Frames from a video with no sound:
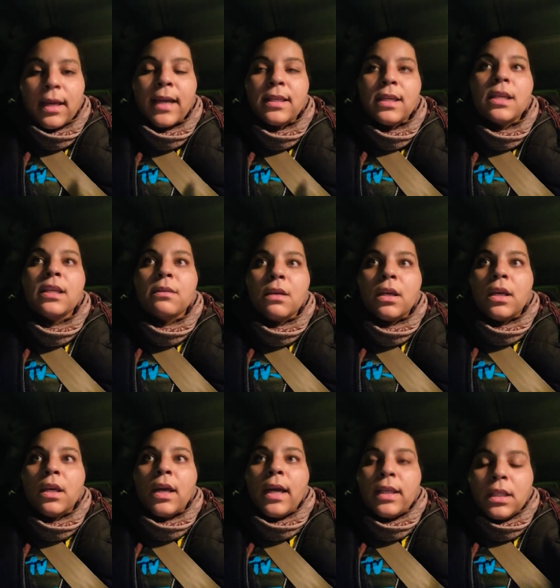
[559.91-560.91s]
I need,
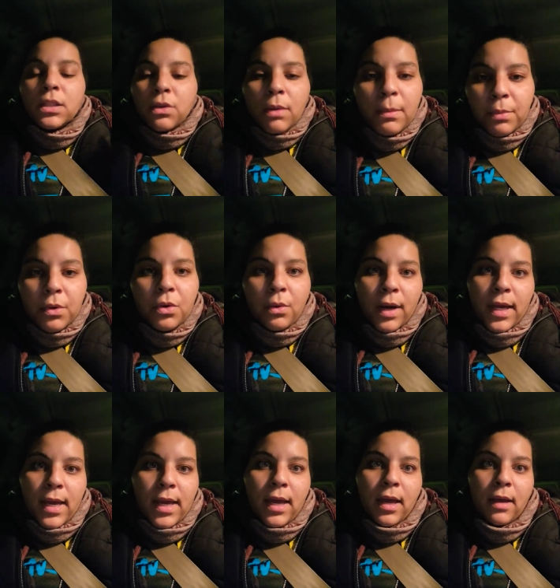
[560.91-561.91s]
I need to remember who I
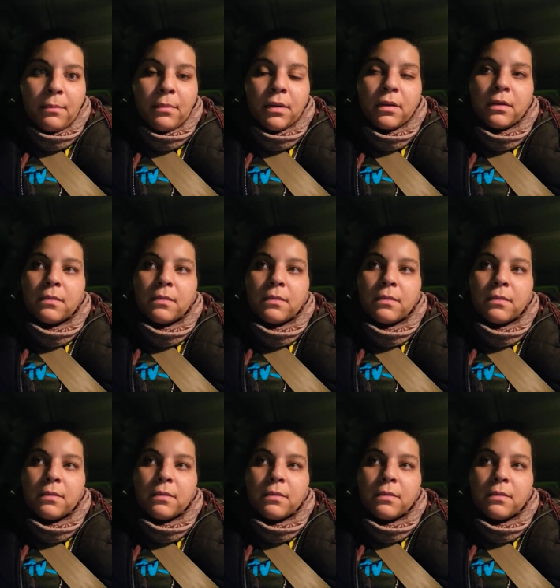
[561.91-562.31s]
am.